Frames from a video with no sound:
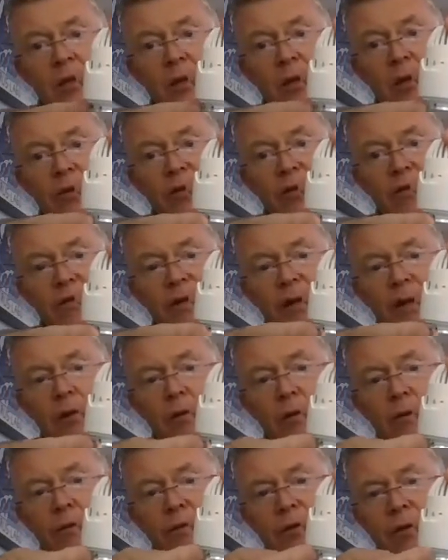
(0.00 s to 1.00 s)
on the
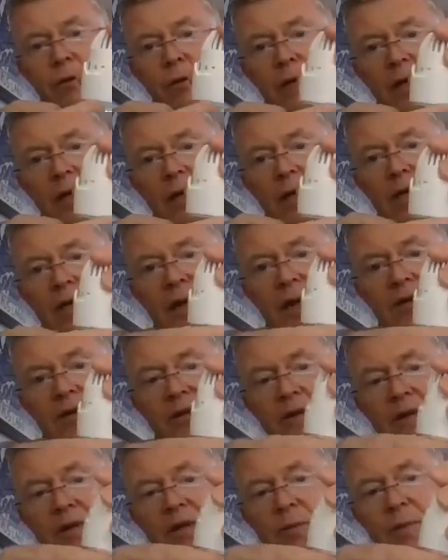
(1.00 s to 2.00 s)
valve, you can't get
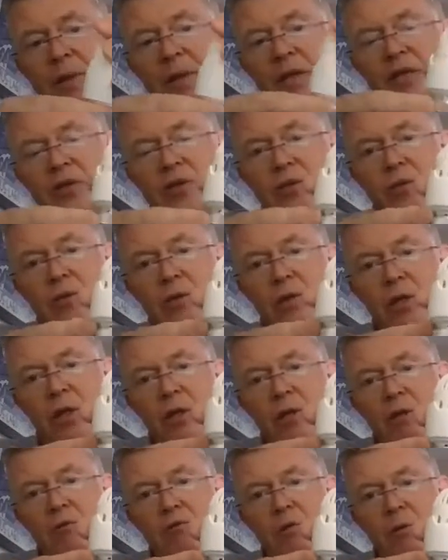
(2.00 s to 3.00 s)
to these pins. You can
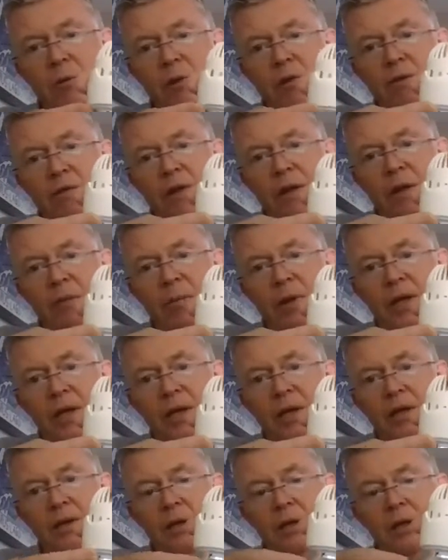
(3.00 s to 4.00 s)
only remove that
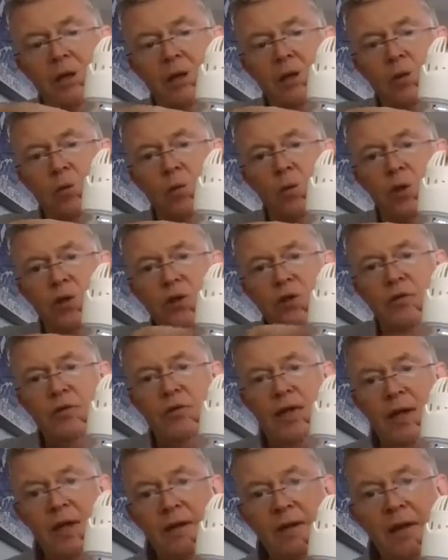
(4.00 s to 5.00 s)
pin once you
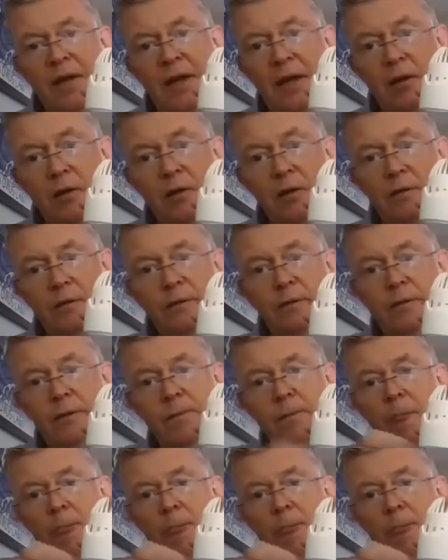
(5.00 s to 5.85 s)
take the head off.